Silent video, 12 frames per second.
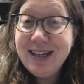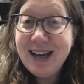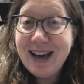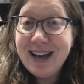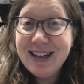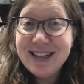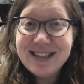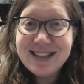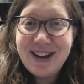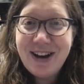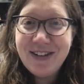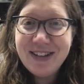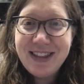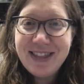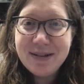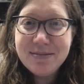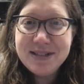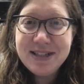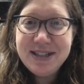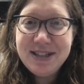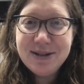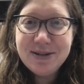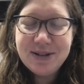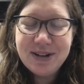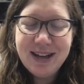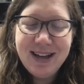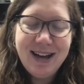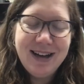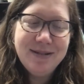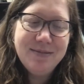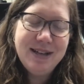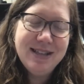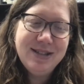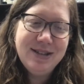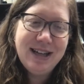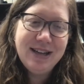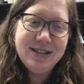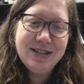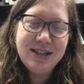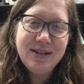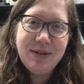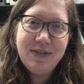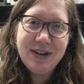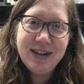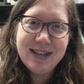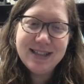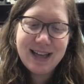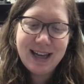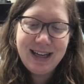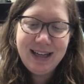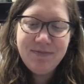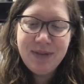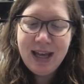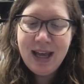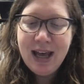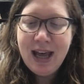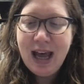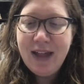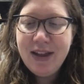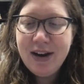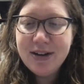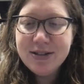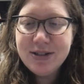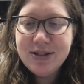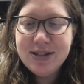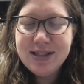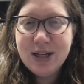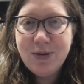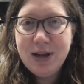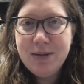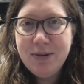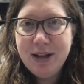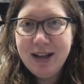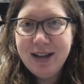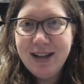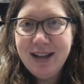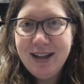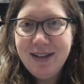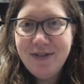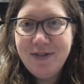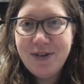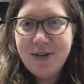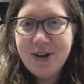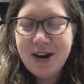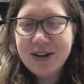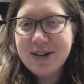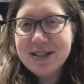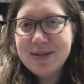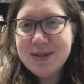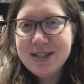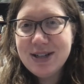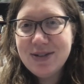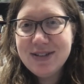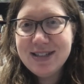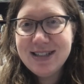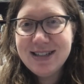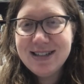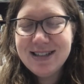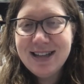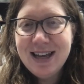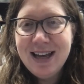God is calling them to do. And so that's going to be very exciting. And then also just a quick plug for our Christmas services.